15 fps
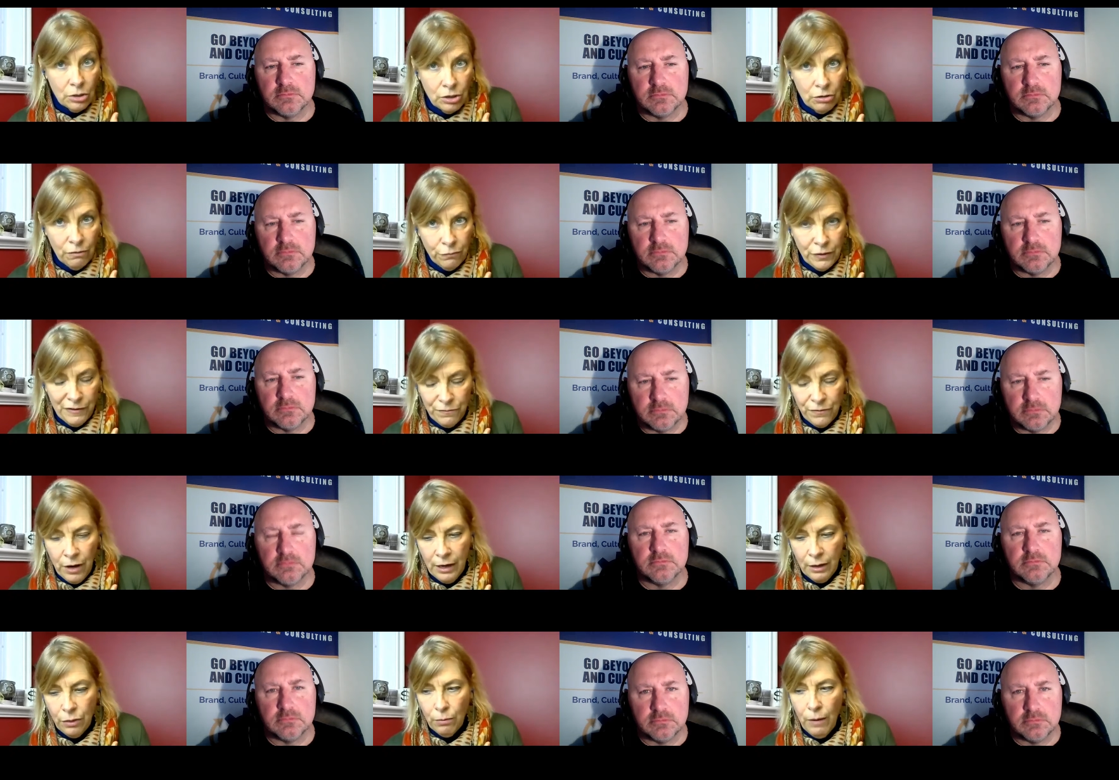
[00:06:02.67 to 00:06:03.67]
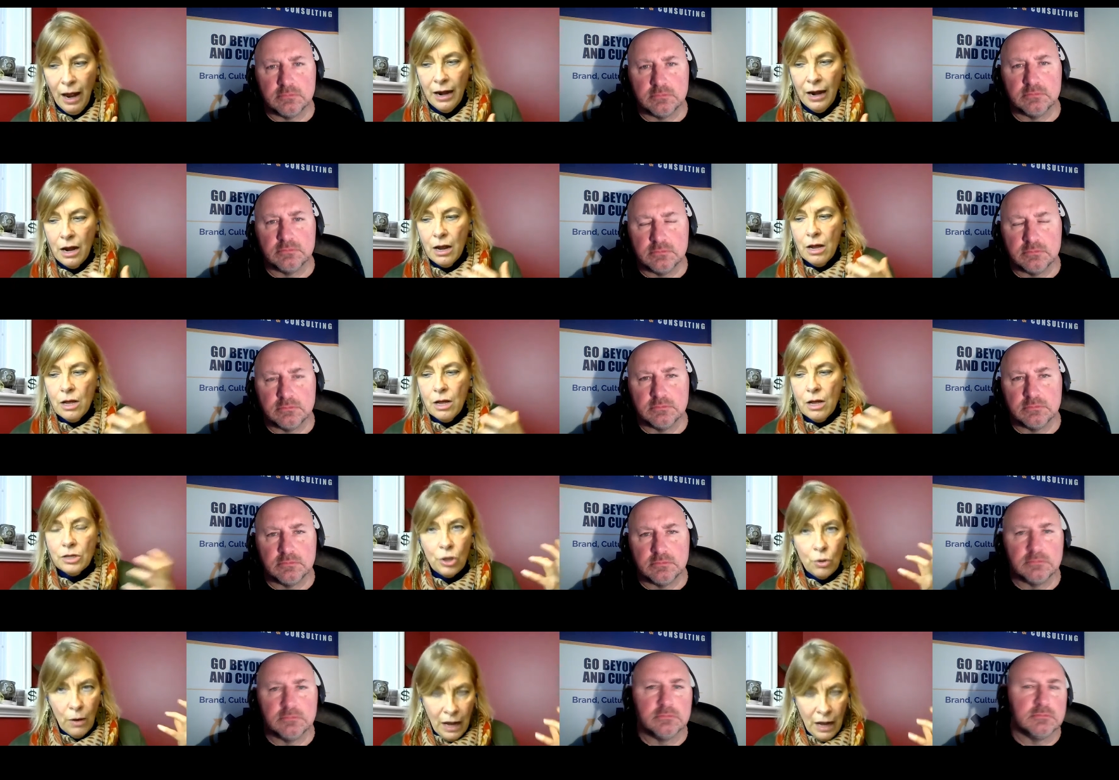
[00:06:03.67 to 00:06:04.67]
Speaker 1: unifying thread.
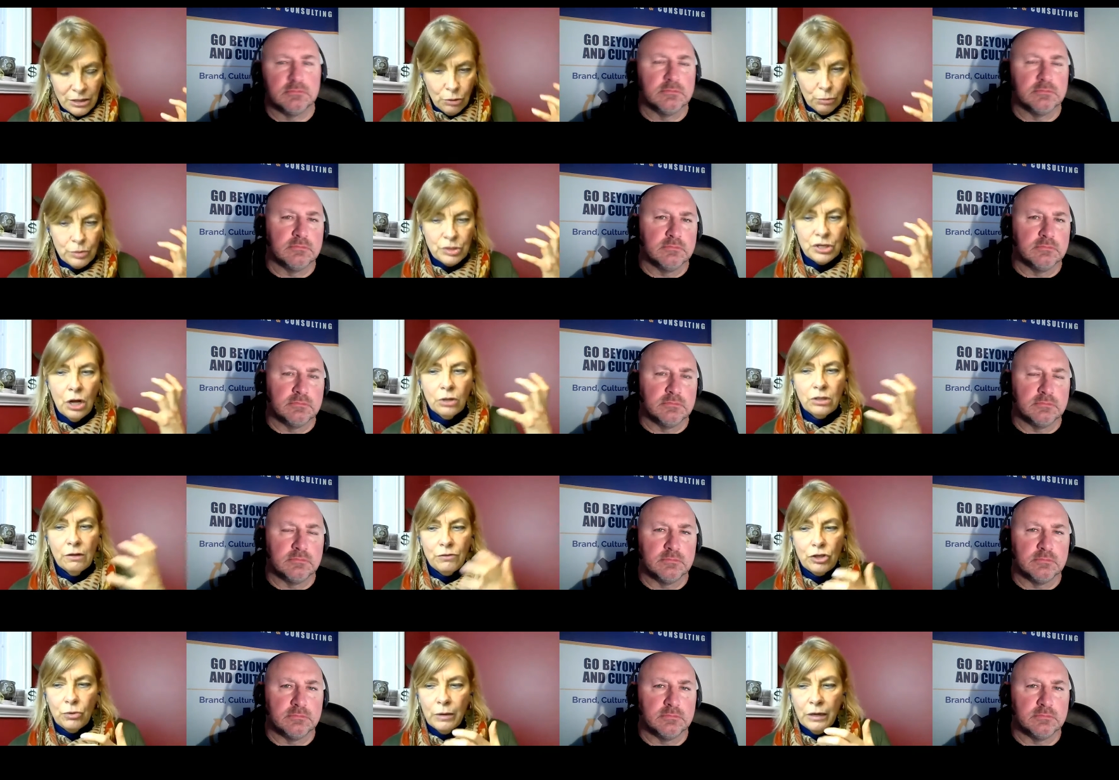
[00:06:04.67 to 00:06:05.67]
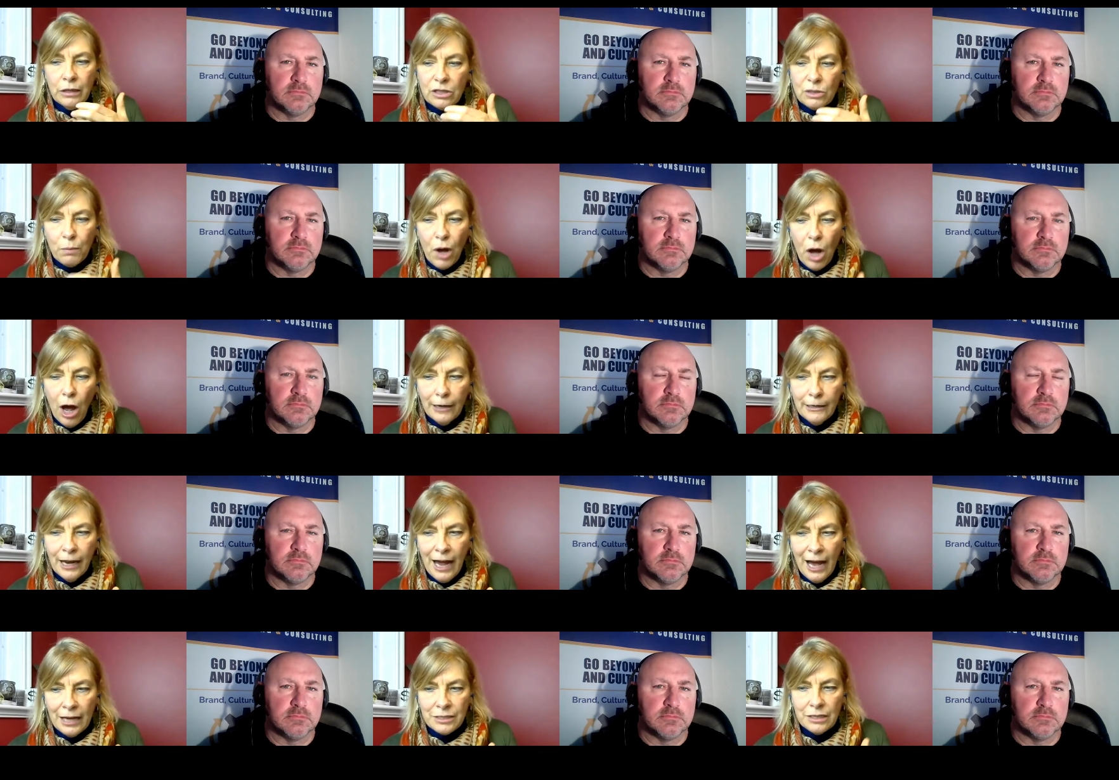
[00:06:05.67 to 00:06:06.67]
So as a result of doing this
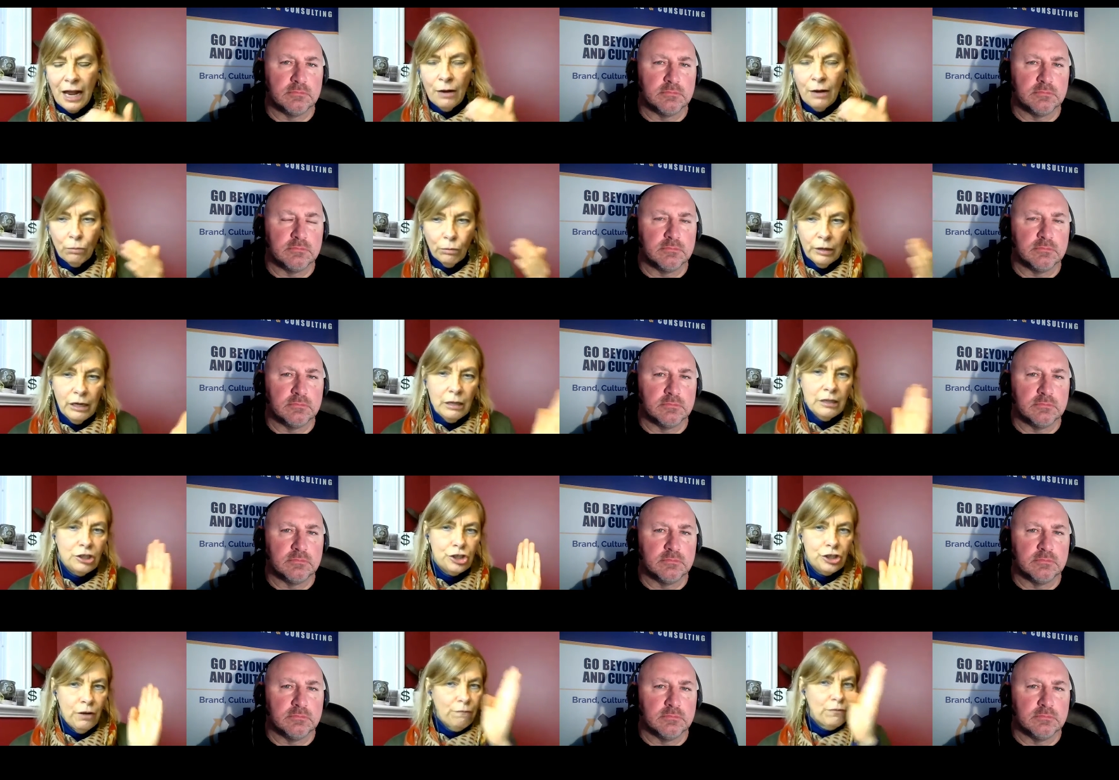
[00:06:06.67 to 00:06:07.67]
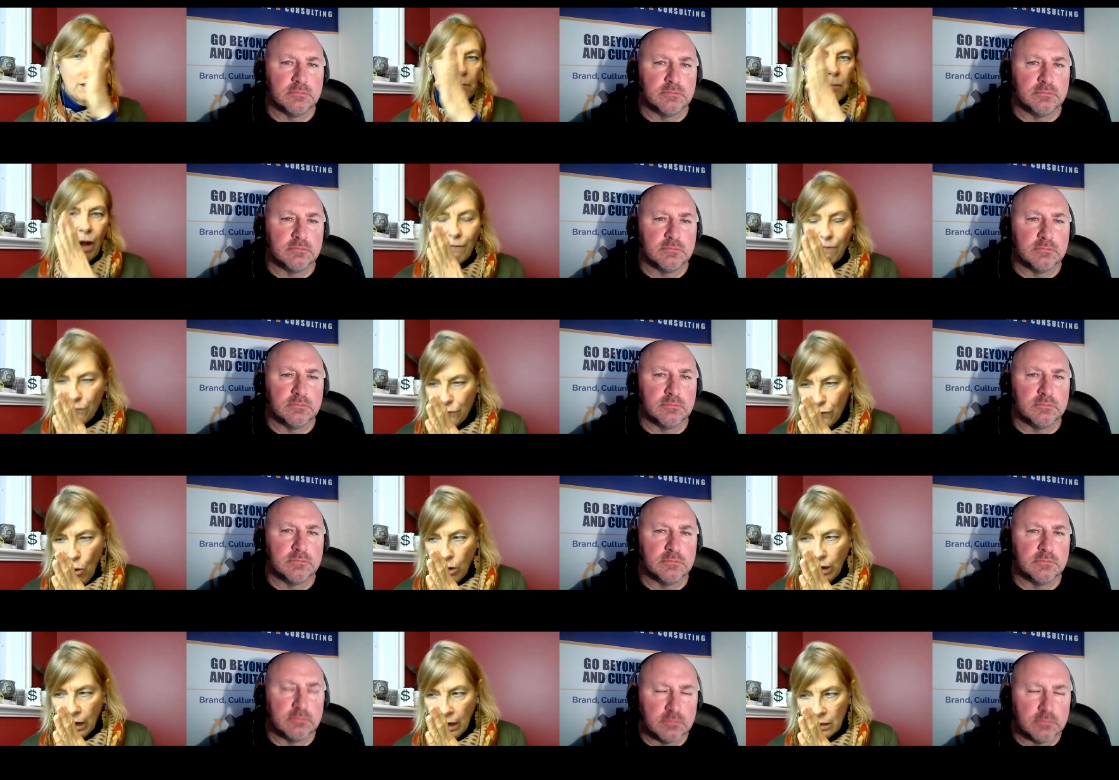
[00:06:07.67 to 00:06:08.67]
podcast and really shifting my
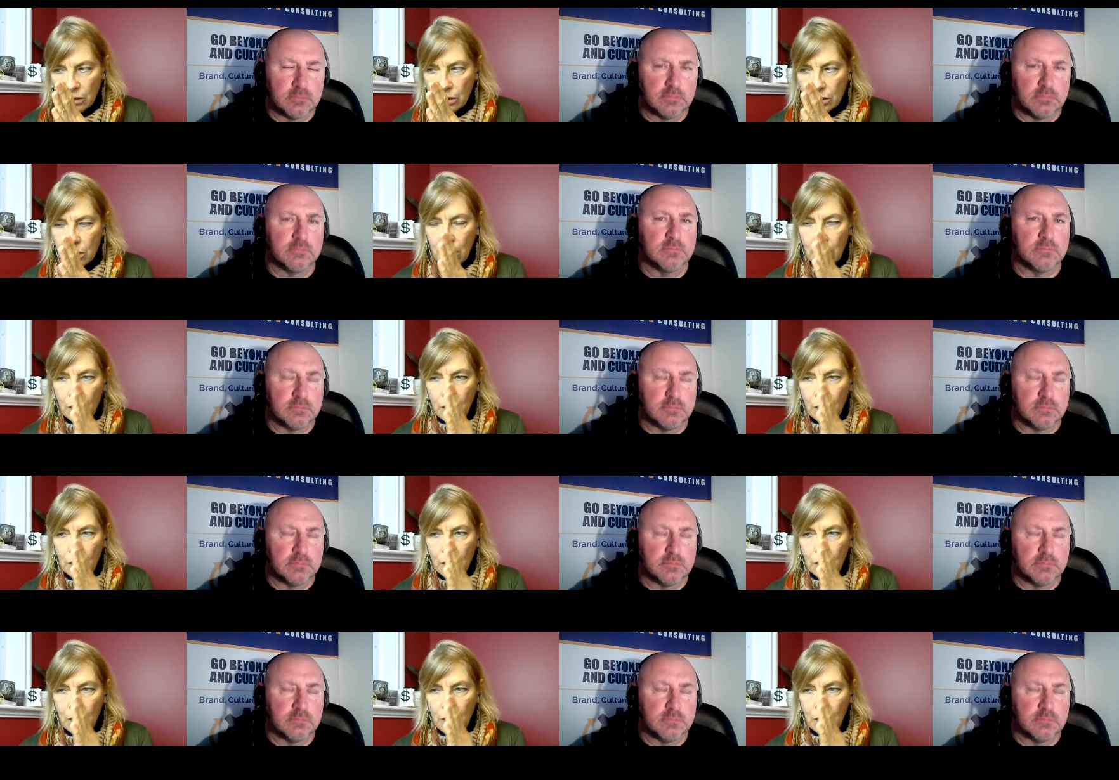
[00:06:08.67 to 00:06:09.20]
focus